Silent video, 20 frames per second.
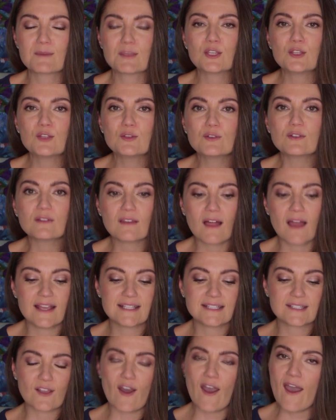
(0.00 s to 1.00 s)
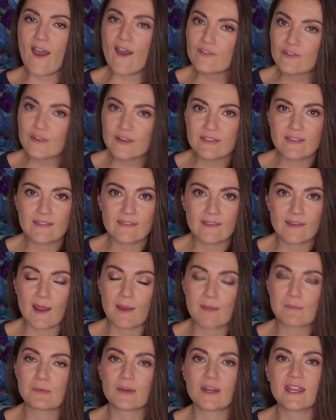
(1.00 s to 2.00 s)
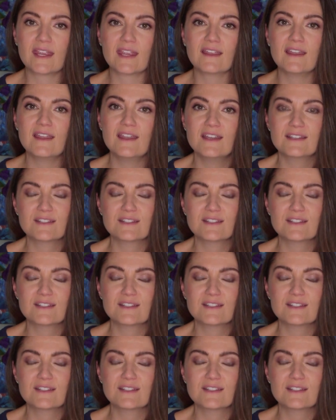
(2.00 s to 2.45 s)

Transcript: utilize everything that I bring